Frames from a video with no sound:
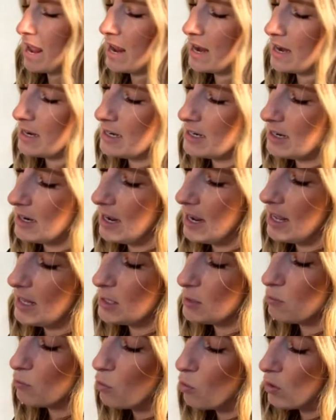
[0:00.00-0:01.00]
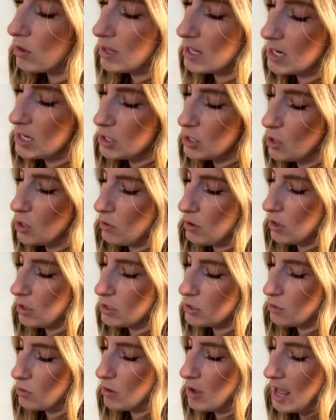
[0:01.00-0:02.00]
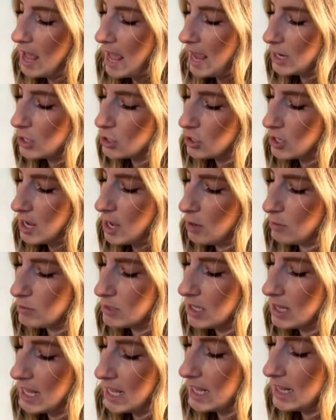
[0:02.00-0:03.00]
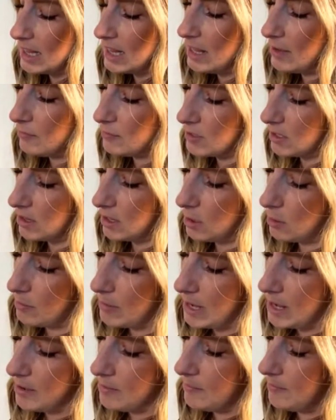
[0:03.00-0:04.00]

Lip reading: and it's more than a toner. So it'll actually help to like lift a little bit.